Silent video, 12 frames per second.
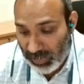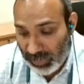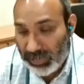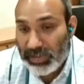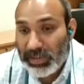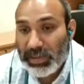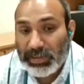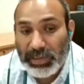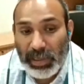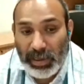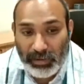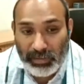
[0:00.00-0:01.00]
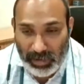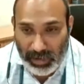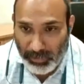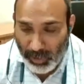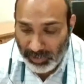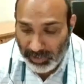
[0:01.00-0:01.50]
This is the
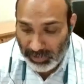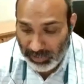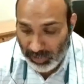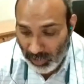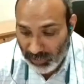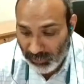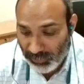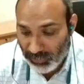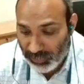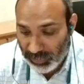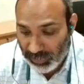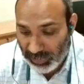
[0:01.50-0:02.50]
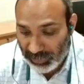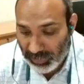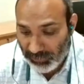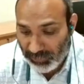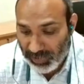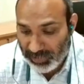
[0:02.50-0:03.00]
important. Now, if you see the
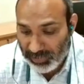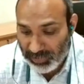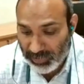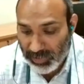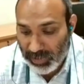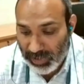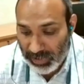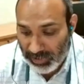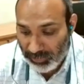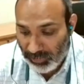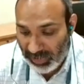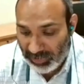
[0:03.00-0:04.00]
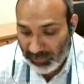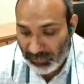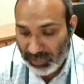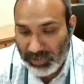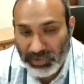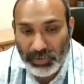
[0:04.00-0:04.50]
difference, by
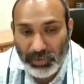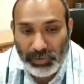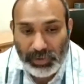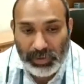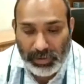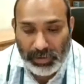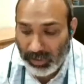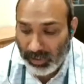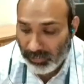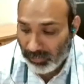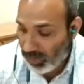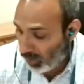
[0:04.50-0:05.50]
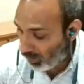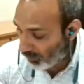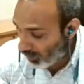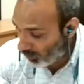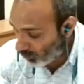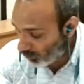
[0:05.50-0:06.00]
difference you will be
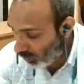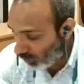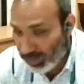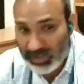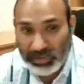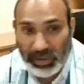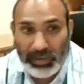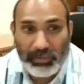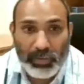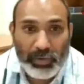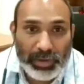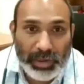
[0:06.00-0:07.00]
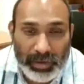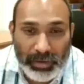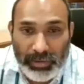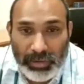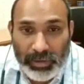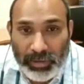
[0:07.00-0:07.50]
able to understand more
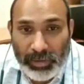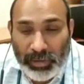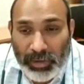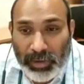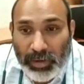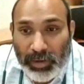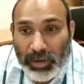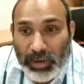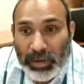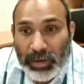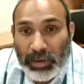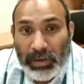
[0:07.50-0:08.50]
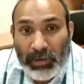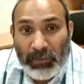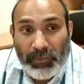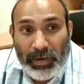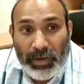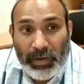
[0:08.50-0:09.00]
thing.
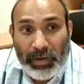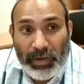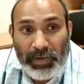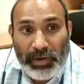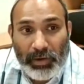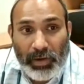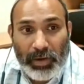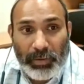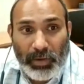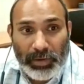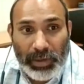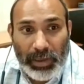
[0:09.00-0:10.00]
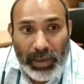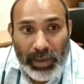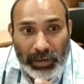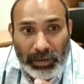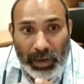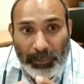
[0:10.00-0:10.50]
When we talk about the
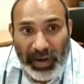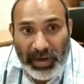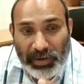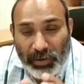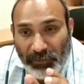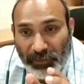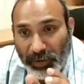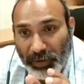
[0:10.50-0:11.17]
comparison of